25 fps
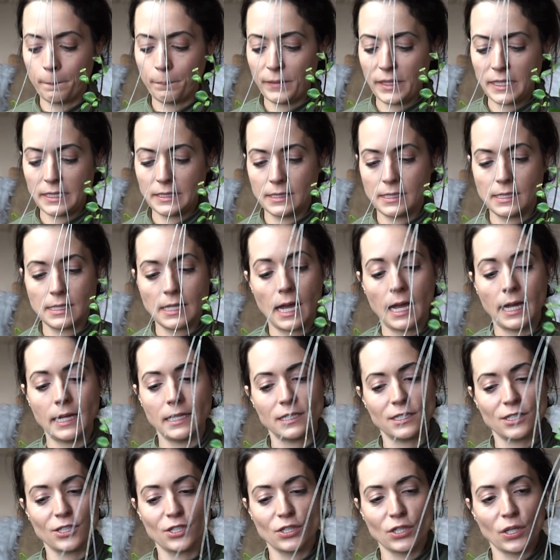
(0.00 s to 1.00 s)

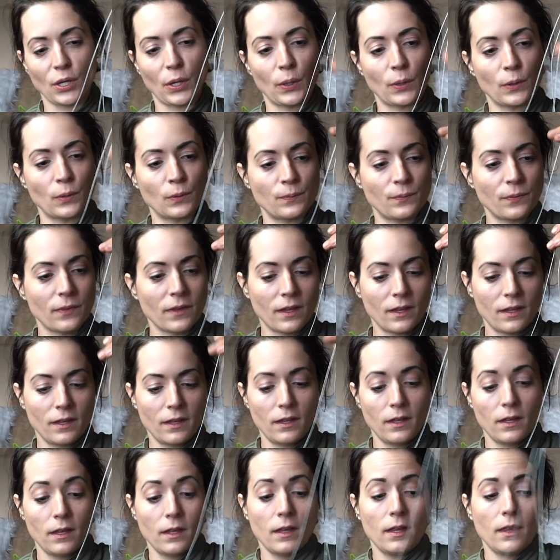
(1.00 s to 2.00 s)
inside. So
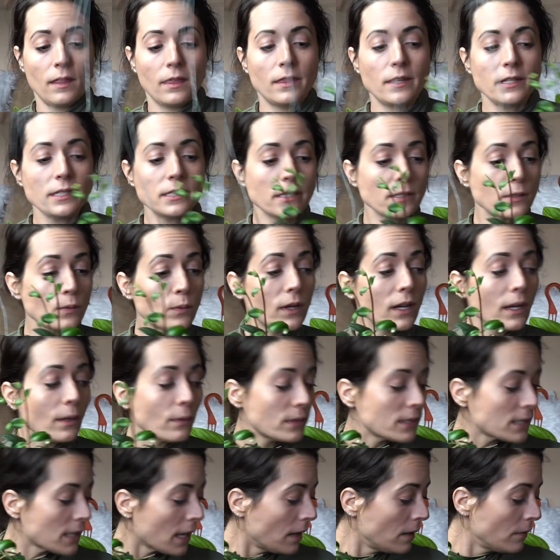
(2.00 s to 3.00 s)
this is what I
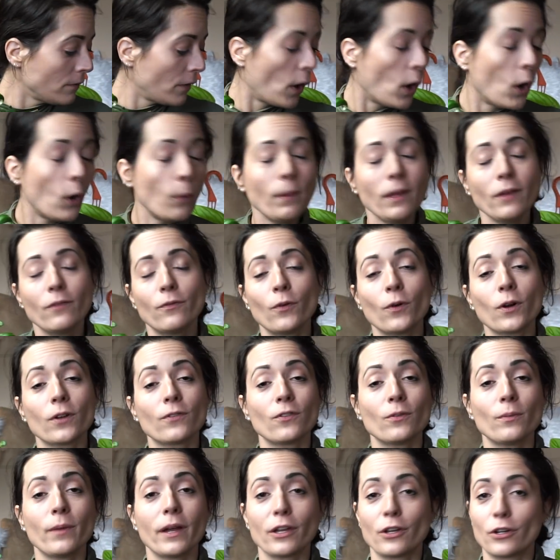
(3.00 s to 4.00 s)
was kind of hoping
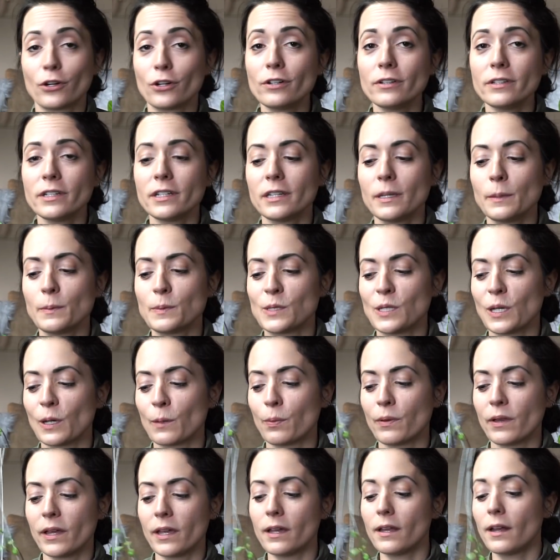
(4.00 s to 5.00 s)
for my curly lipstick
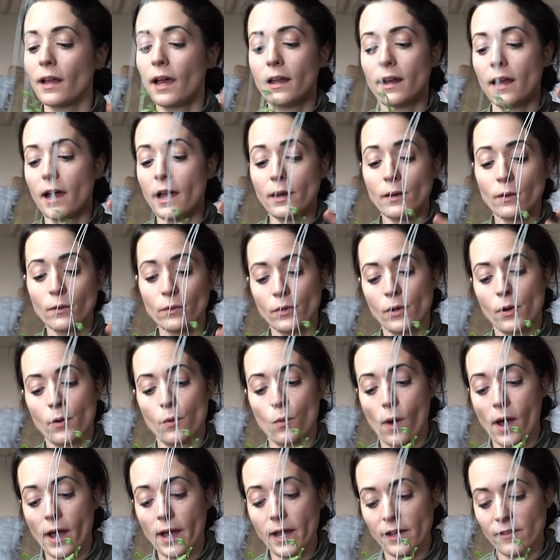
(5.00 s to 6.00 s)
plant, and I don't know
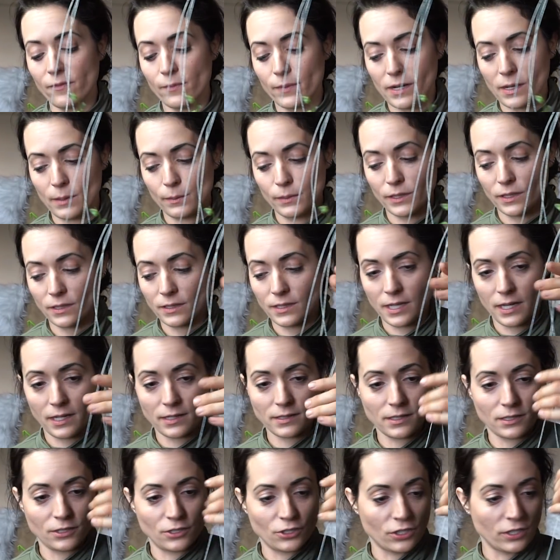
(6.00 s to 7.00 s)
why I've been able to take
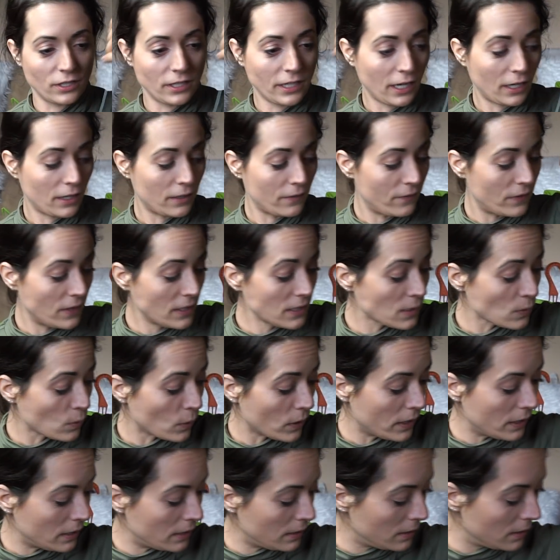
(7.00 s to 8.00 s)
such good care of this
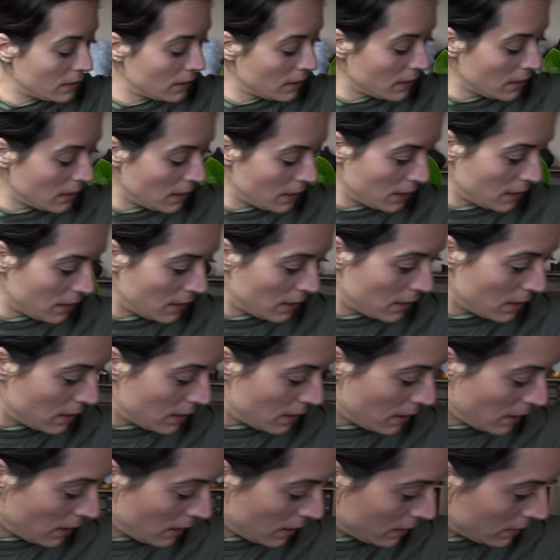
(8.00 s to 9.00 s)
one
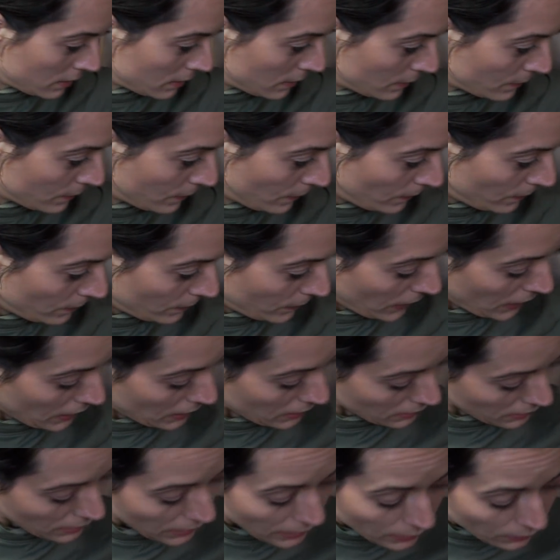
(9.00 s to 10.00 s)

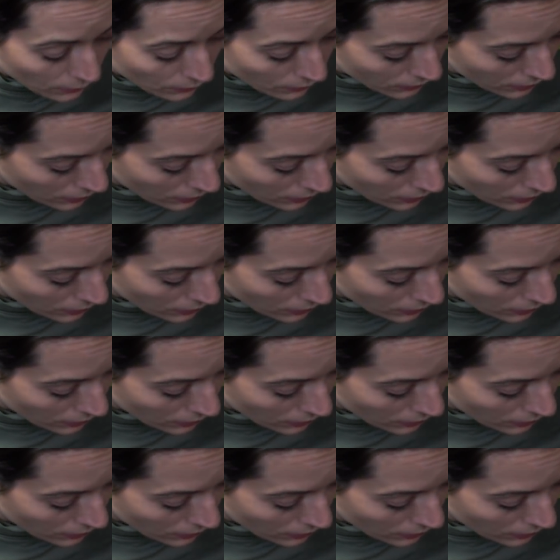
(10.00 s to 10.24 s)
and kill